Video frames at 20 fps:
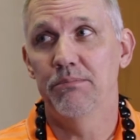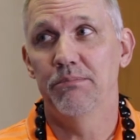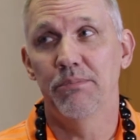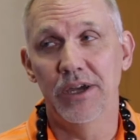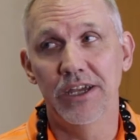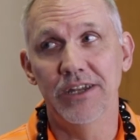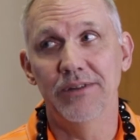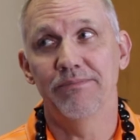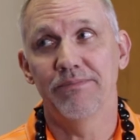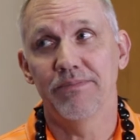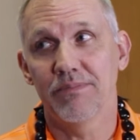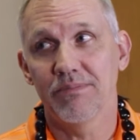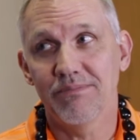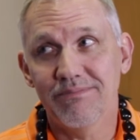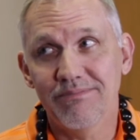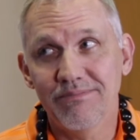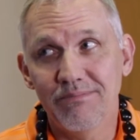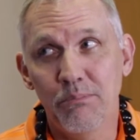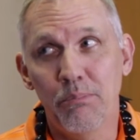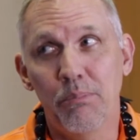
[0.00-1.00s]
but
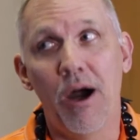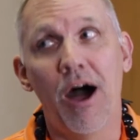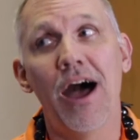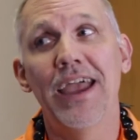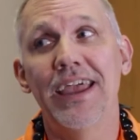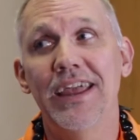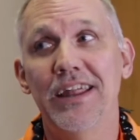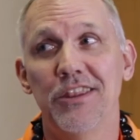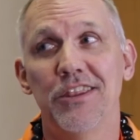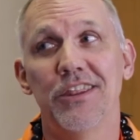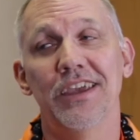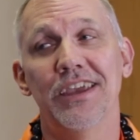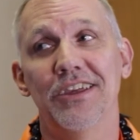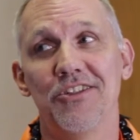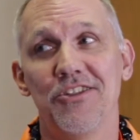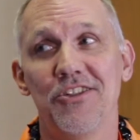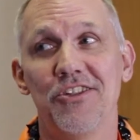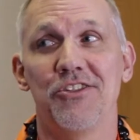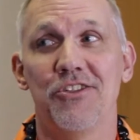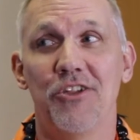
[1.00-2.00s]
buying
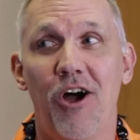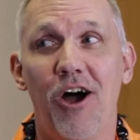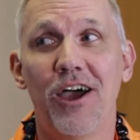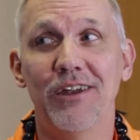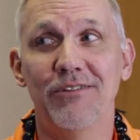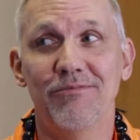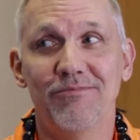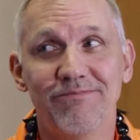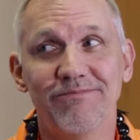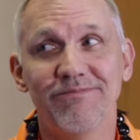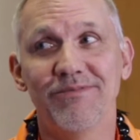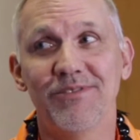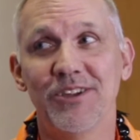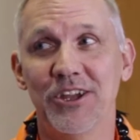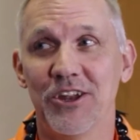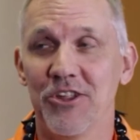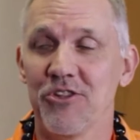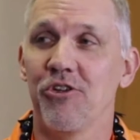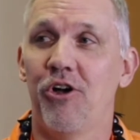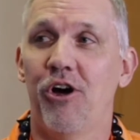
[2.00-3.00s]
things is not
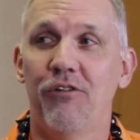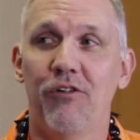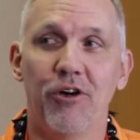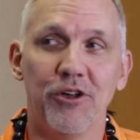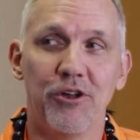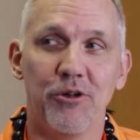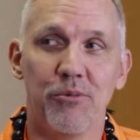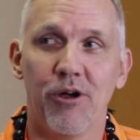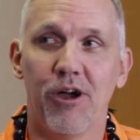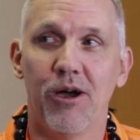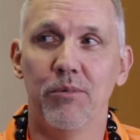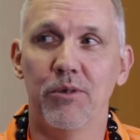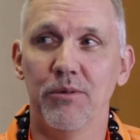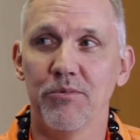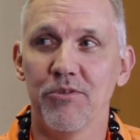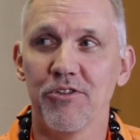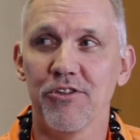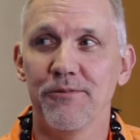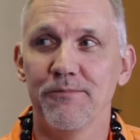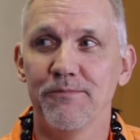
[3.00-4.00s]
going to solve all your
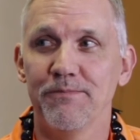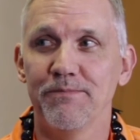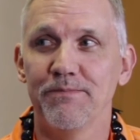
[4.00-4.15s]
problems.